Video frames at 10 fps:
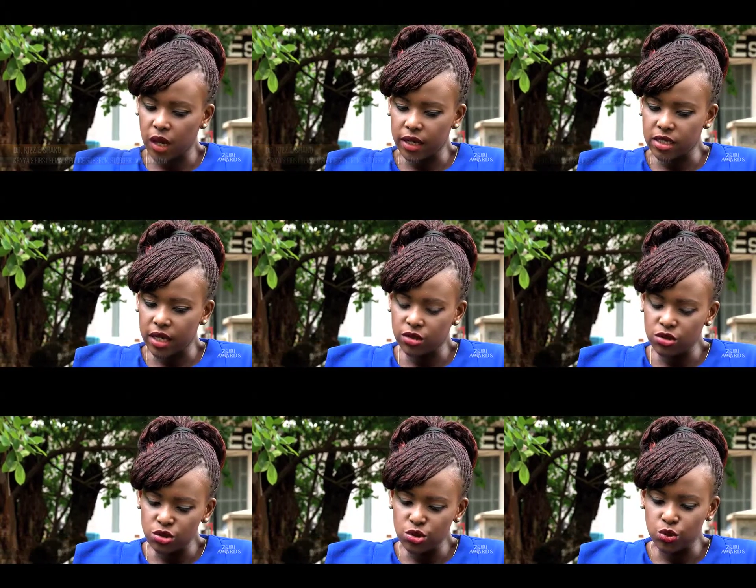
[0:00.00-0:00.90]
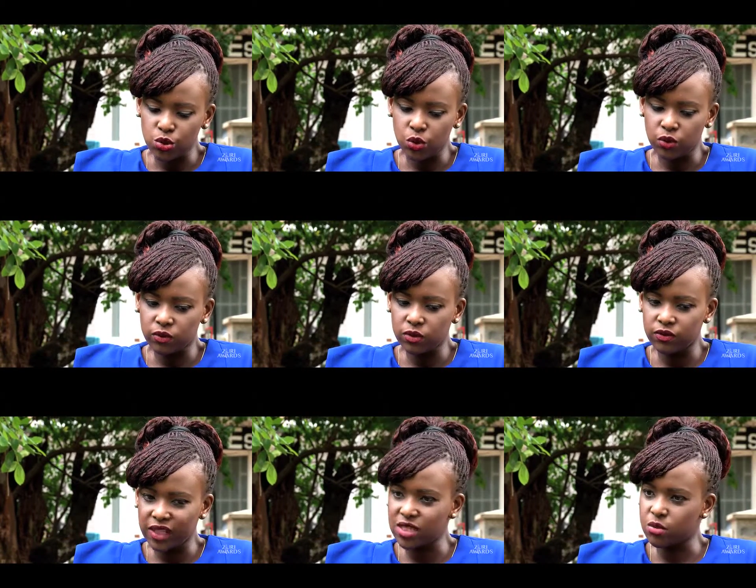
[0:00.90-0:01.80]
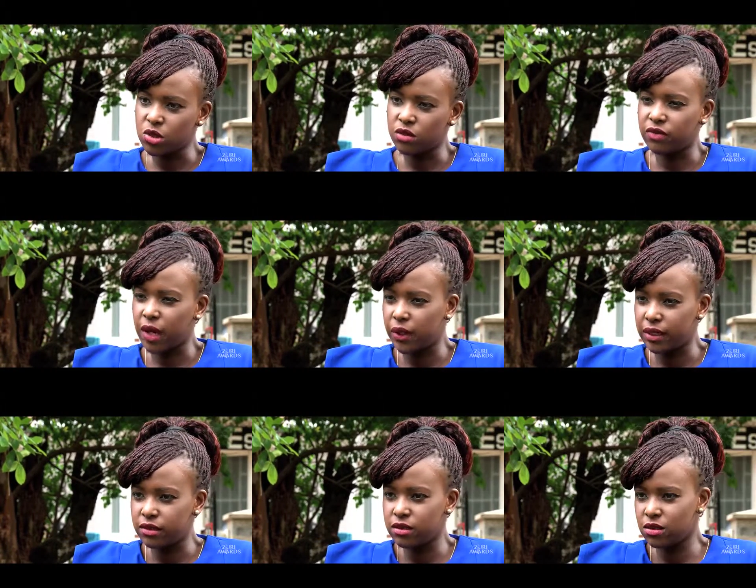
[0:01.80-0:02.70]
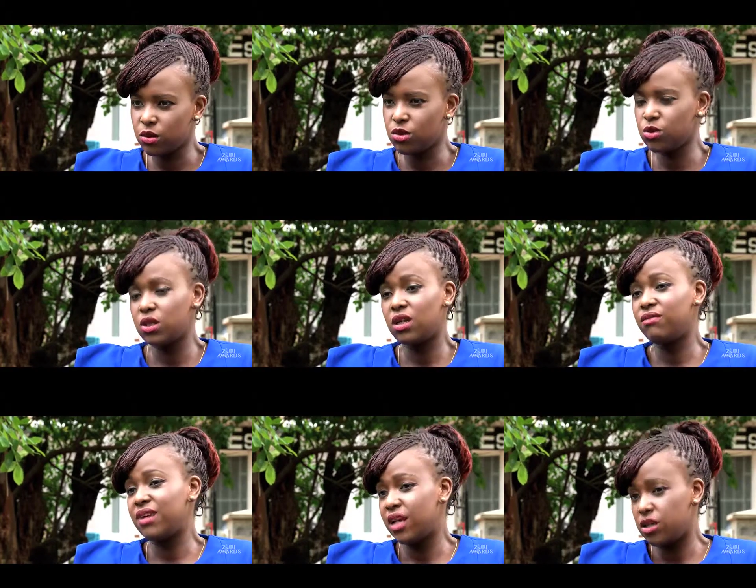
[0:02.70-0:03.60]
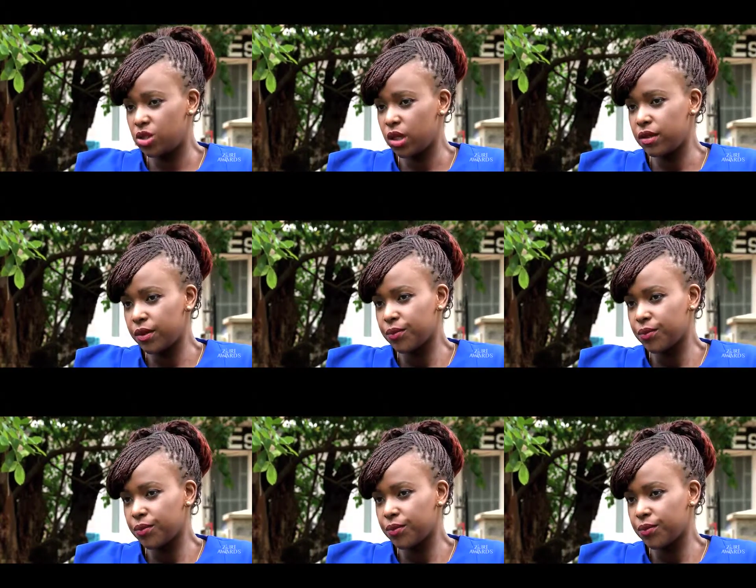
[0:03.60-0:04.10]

attend to victims of violence or to the living injured.